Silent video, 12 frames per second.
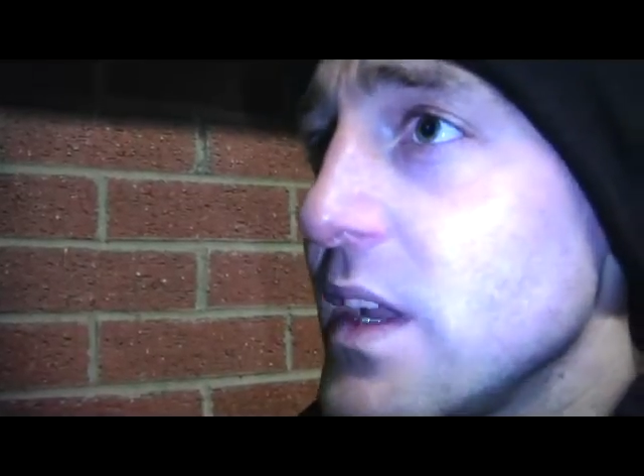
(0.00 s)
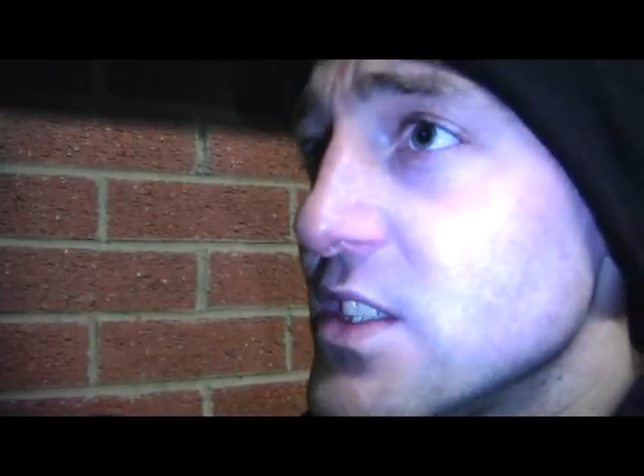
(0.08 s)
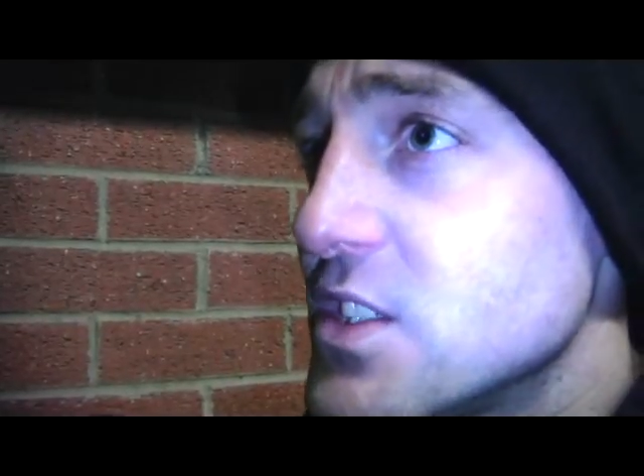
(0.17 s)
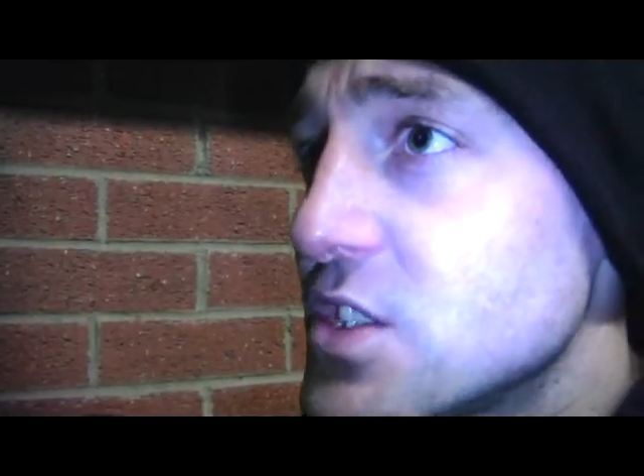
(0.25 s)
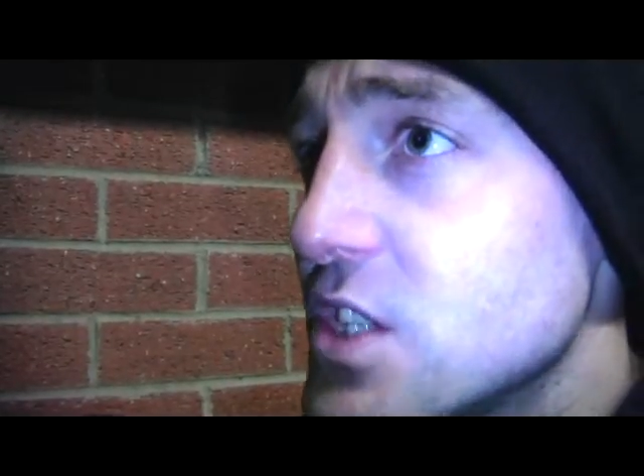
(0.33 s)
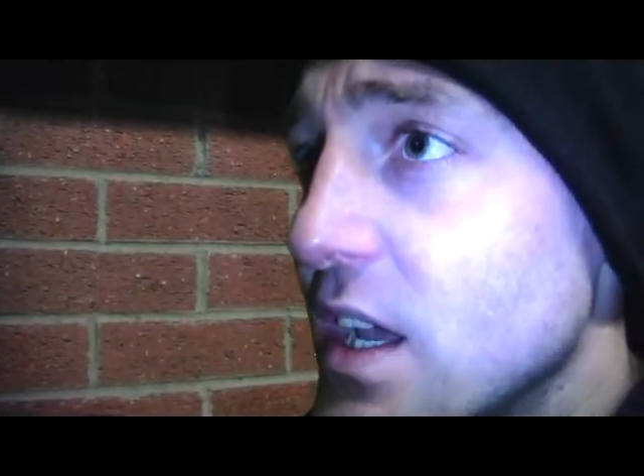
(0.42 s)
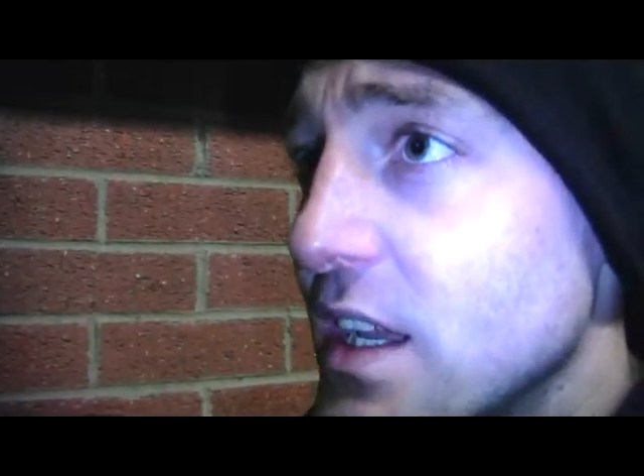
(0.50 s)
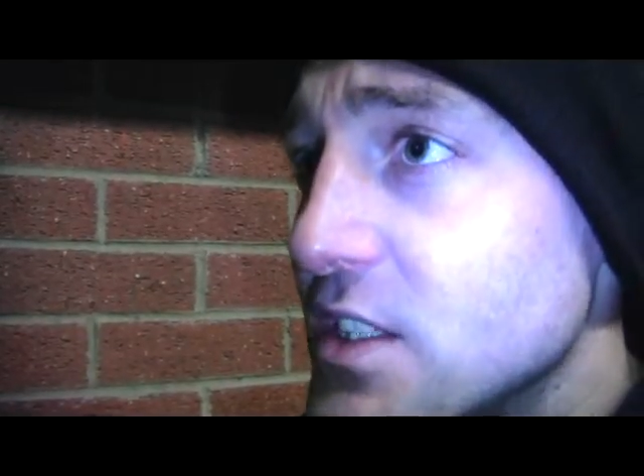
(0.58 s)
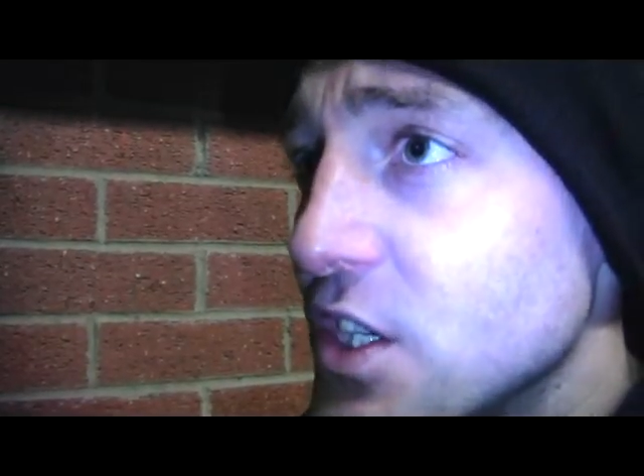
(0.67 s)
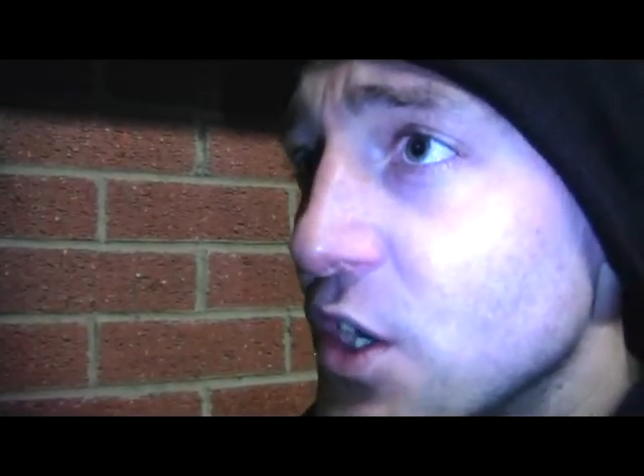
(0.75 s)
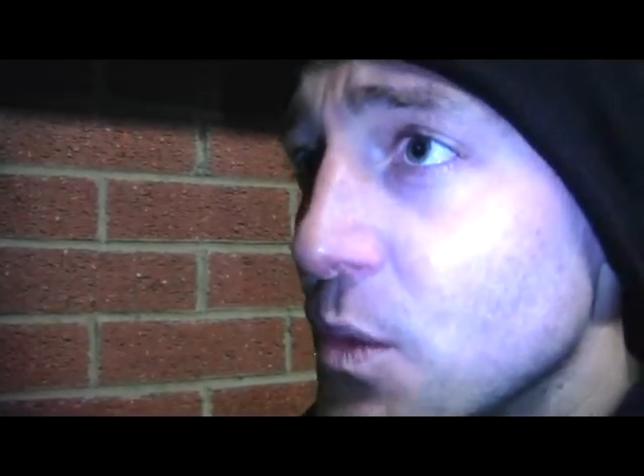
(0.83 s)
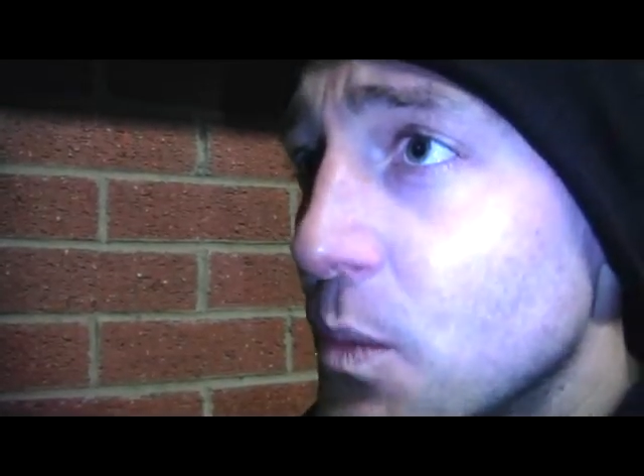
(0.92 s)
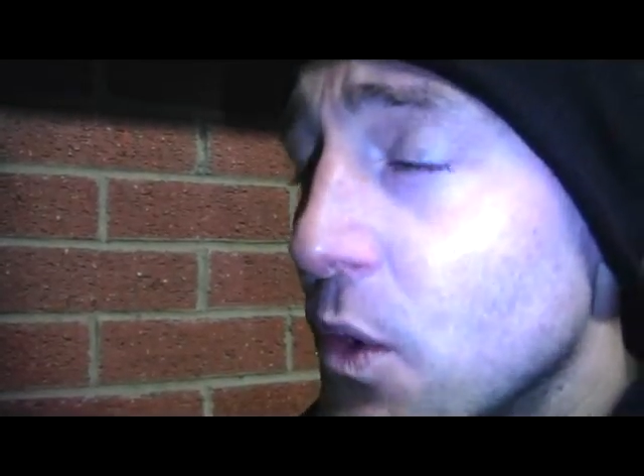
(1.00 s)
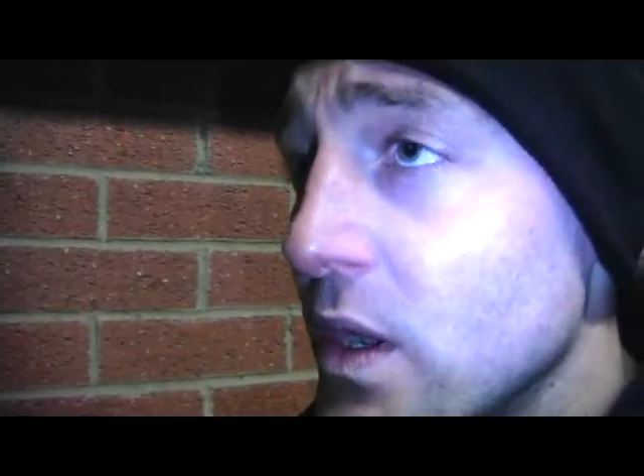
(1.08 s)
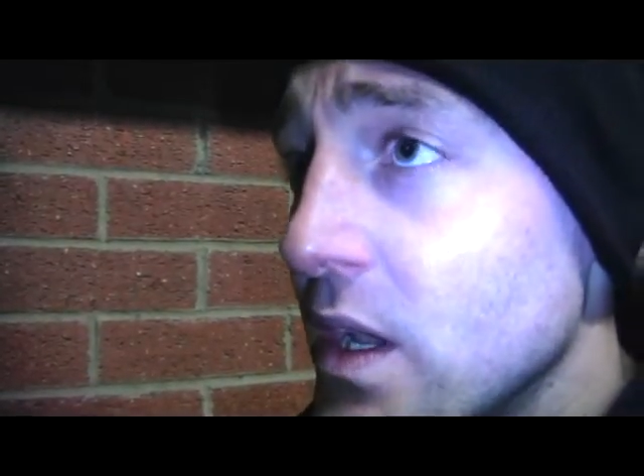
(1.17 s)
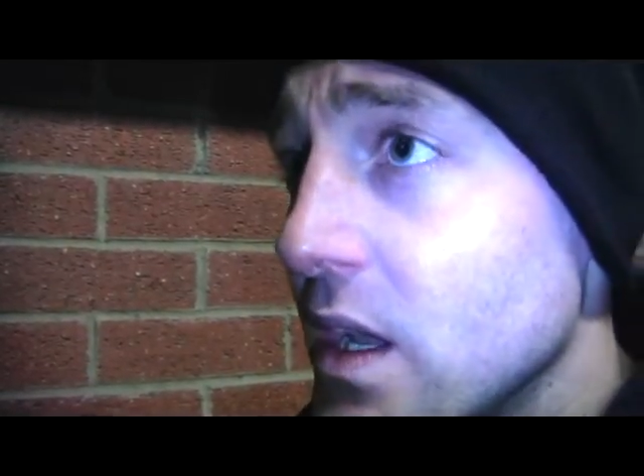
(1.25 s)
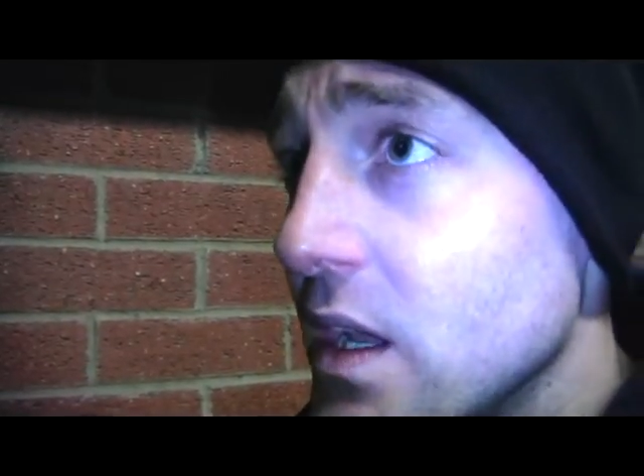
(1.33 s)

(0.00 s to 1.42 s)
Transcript: it's a good point,